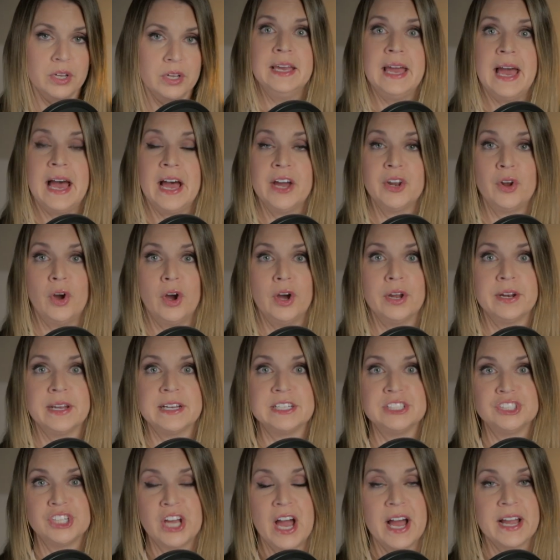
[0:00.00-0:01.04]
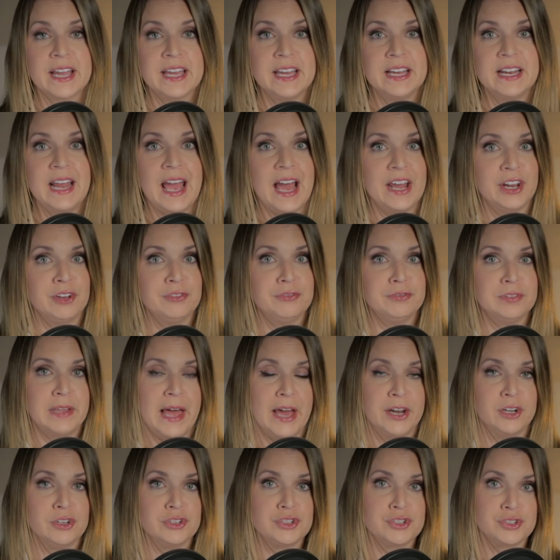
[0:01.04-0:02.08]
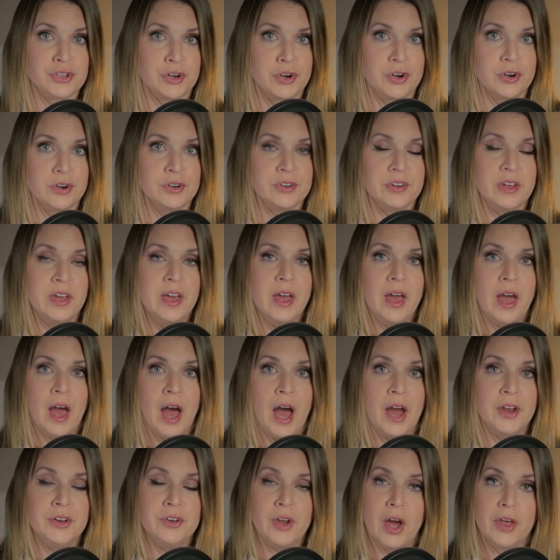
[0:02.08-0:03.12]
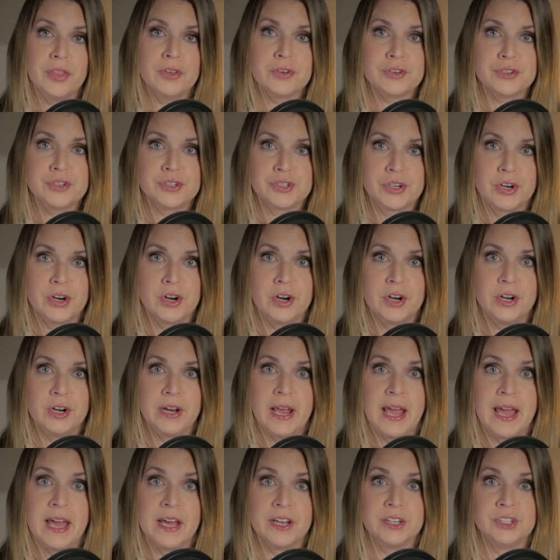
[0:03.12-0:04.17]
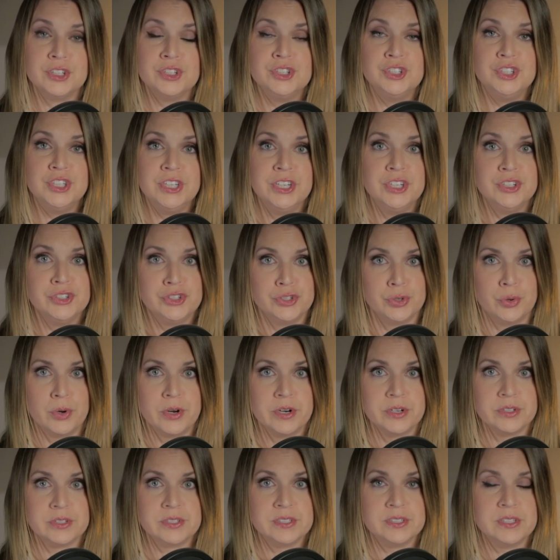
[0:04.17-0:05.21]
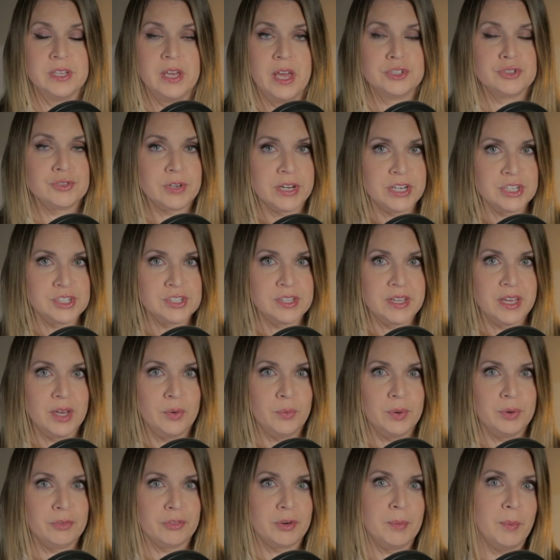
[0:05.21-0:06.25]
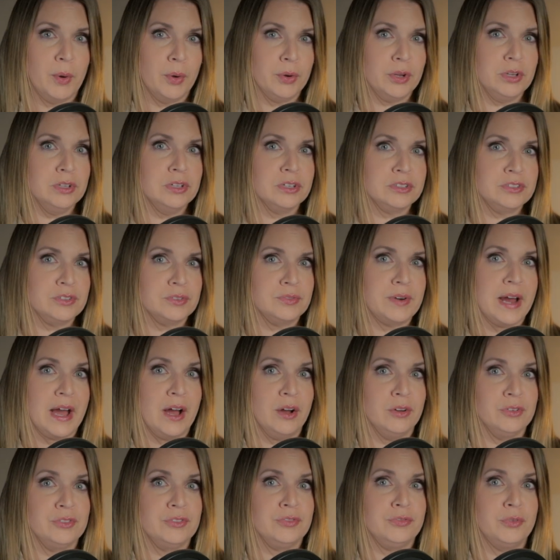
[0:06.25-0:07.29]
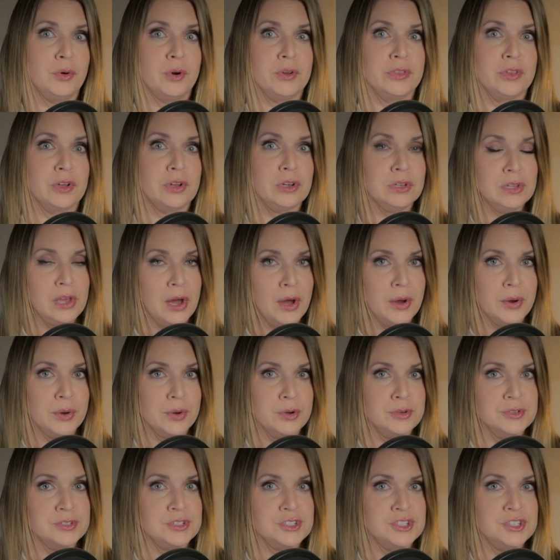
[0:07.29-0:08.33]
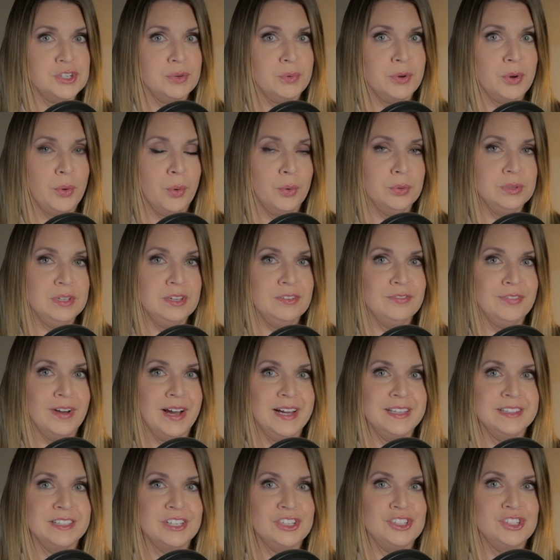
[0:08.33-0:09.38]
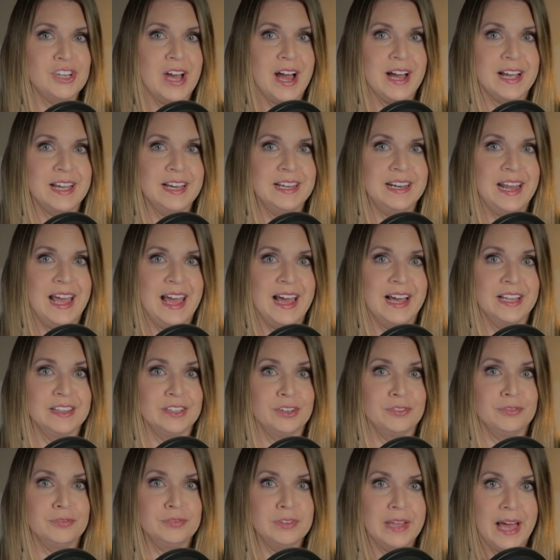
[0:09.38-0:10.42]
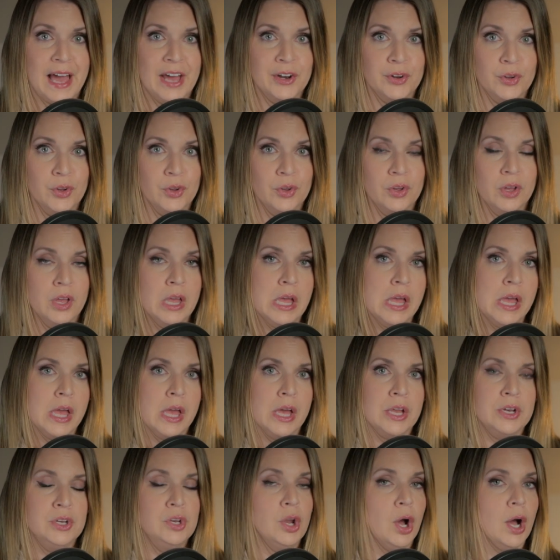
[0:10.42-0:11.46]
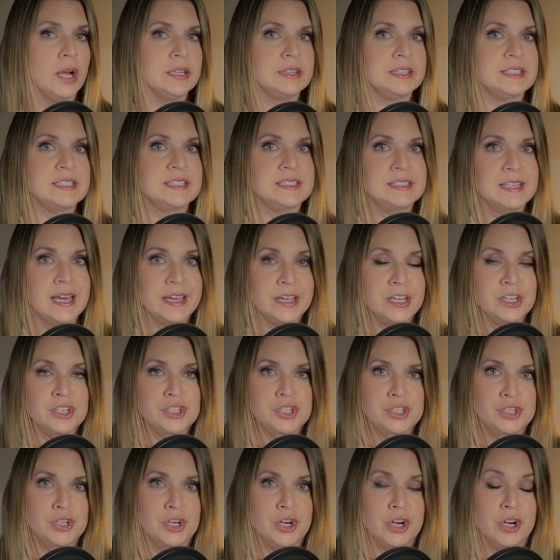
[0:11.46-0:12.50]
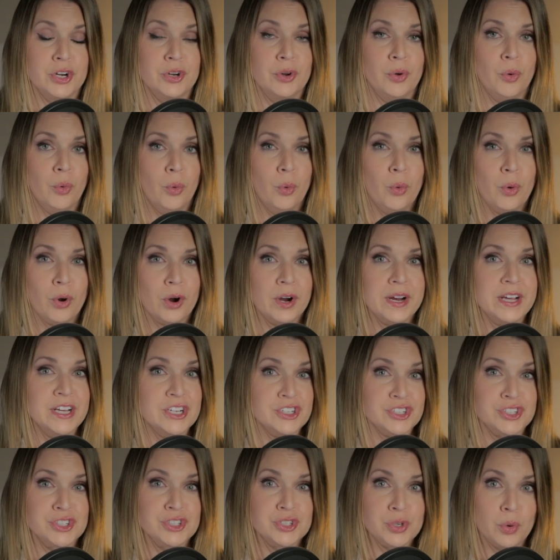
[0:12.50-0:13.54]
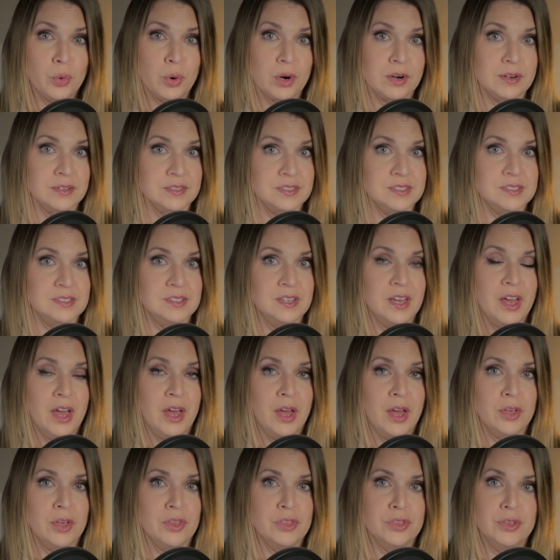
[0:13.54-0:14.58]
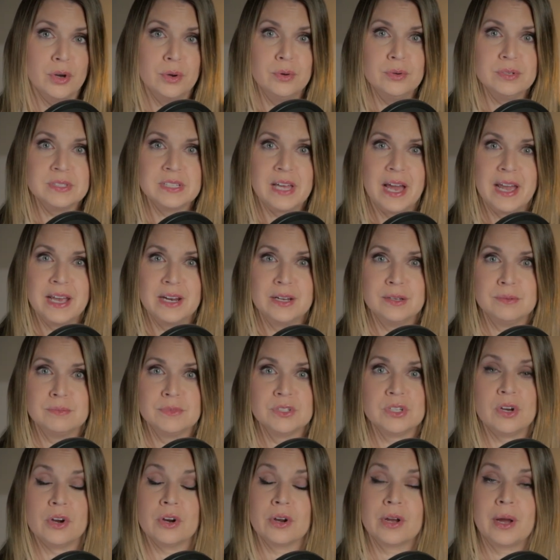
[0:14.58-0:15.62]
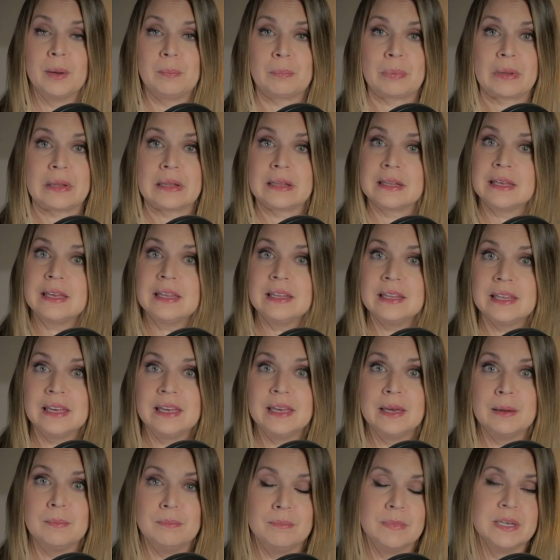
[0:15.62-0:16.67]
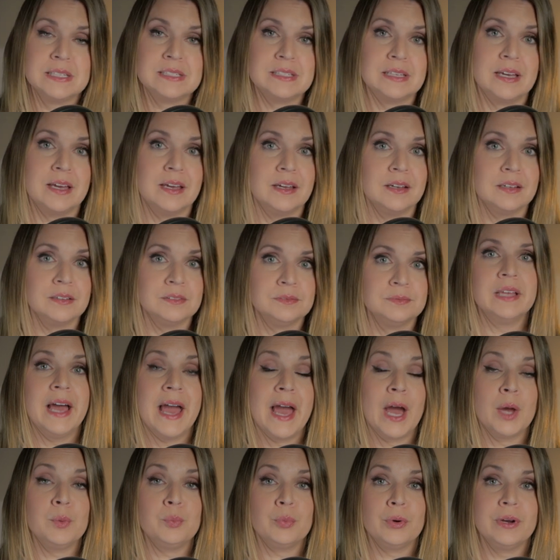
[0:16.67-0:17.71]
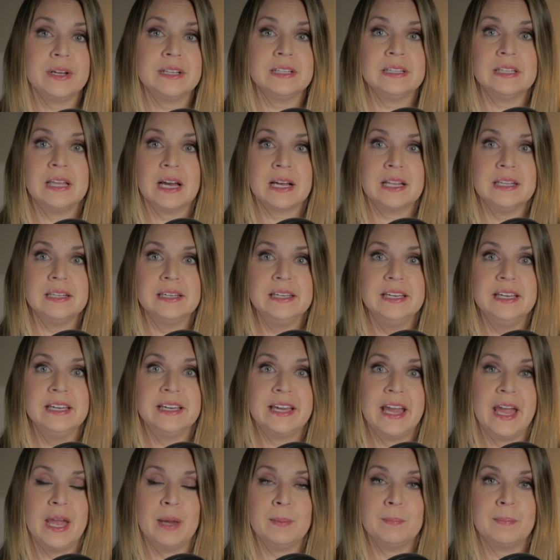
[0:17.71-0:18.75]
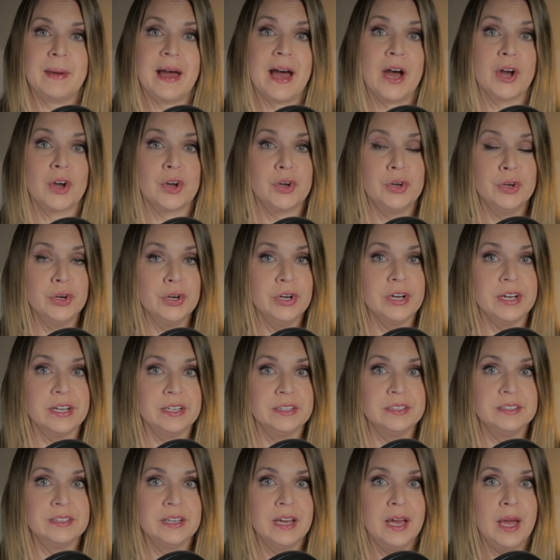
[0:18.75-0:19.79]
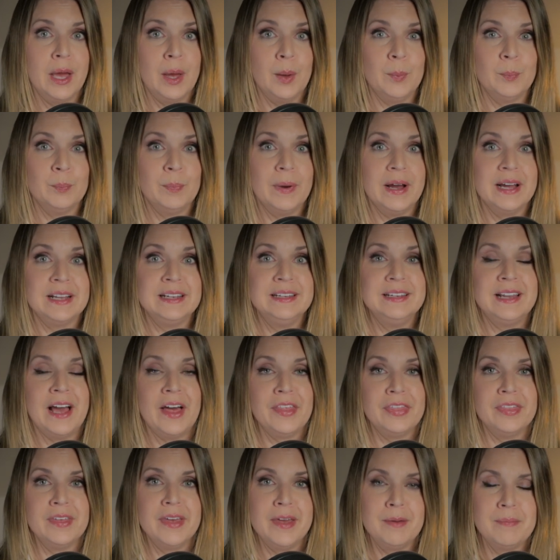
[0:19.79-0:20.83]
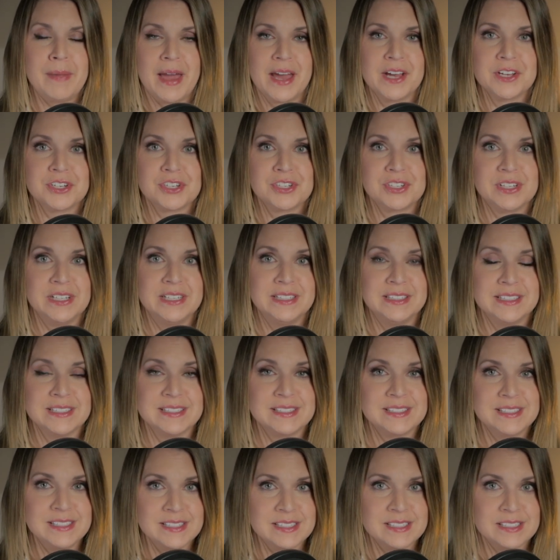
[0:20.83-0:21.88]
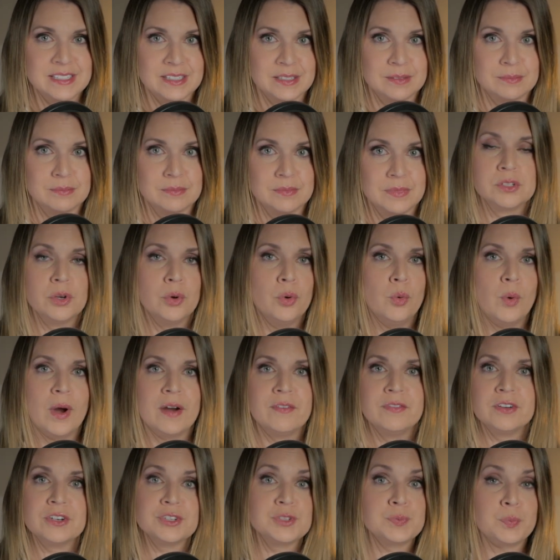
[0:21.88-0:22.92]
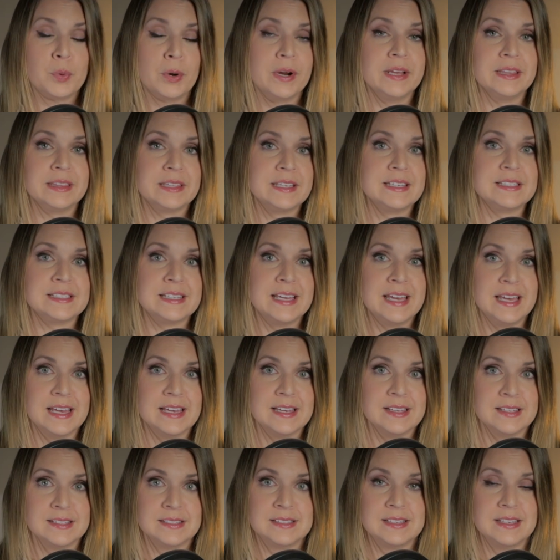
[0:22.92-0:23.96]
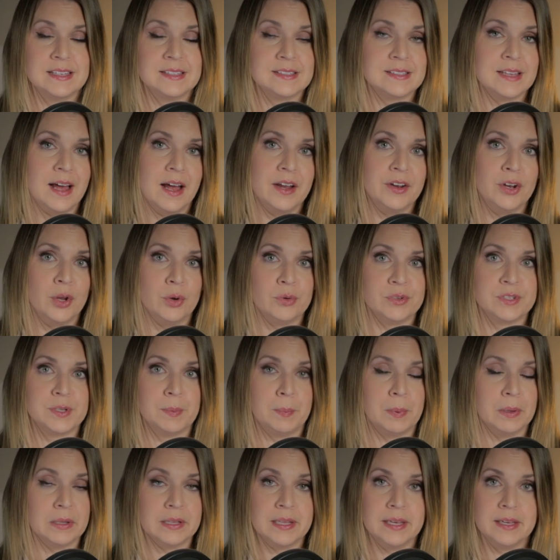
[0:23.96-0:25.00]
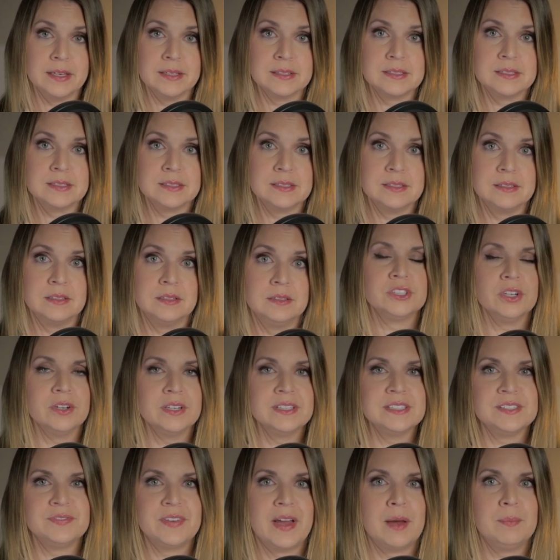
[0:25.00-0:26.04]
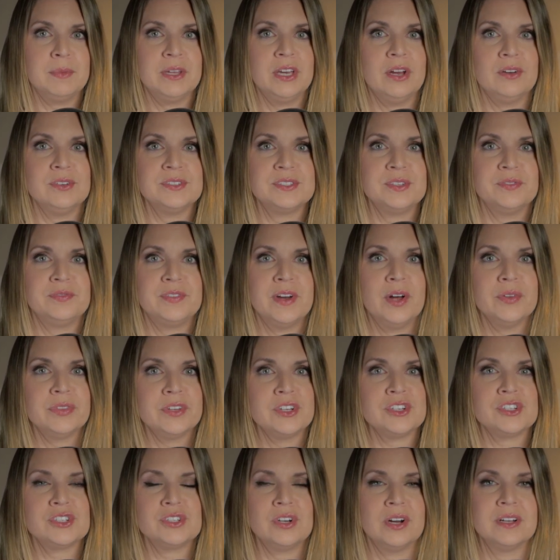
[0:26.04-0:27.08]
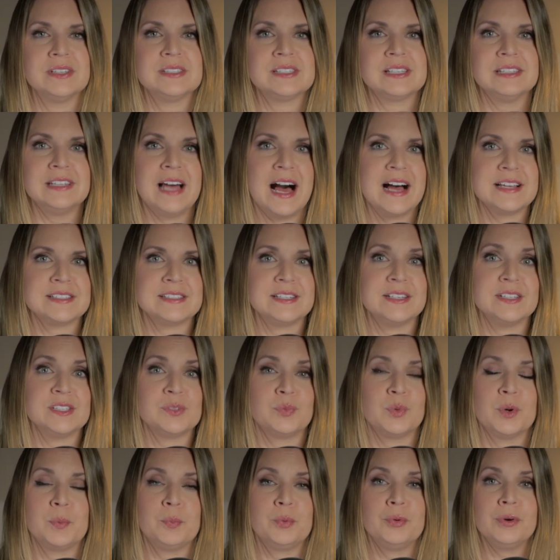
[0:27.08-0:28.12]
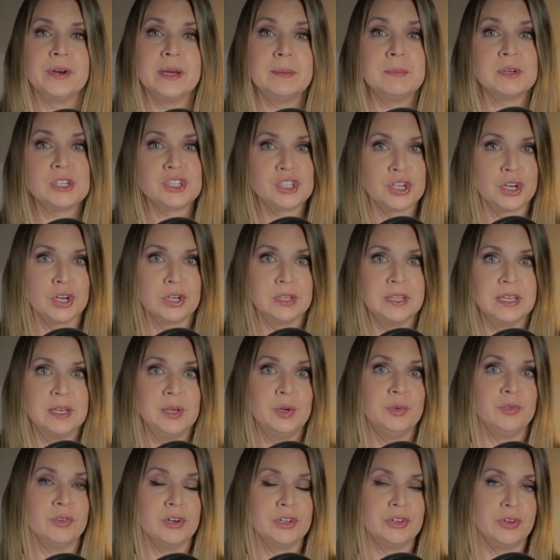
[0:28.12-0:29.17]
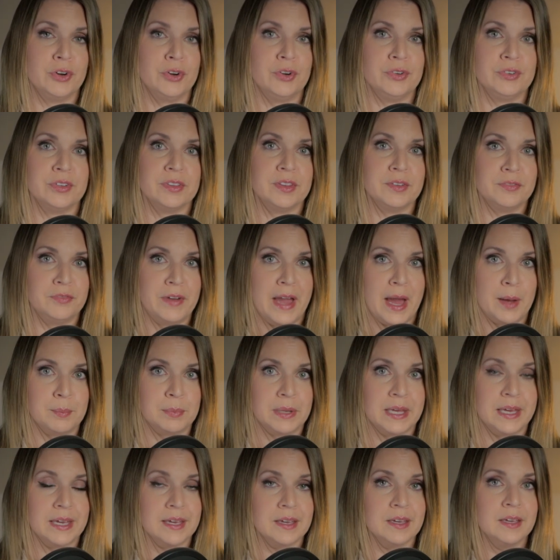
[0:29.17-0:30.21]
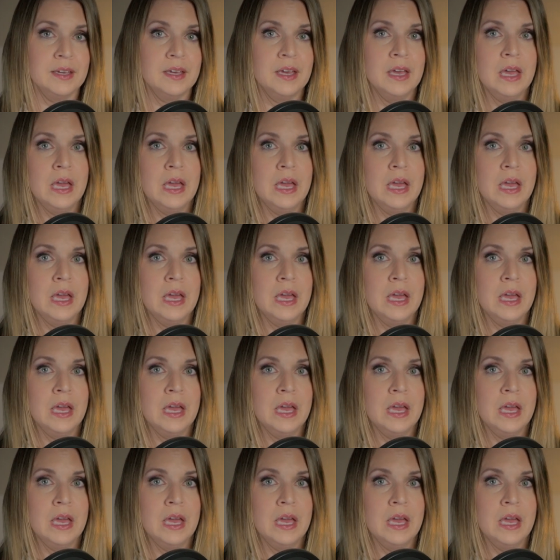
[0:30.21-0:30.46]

He had on a jacket and a flannel shirt, another shirt, and jean shorts. Strangely, when Ramona looked around for the clothes, she would only find the jacket and the flannel, not the second shirt or his shorts. Those items are completely missing. The handprint luckily came back good, but nothing matched in the system. So whoever's print this is unknown to police. Sean's family also felt that Sean's glasses were prematurely returned to the family.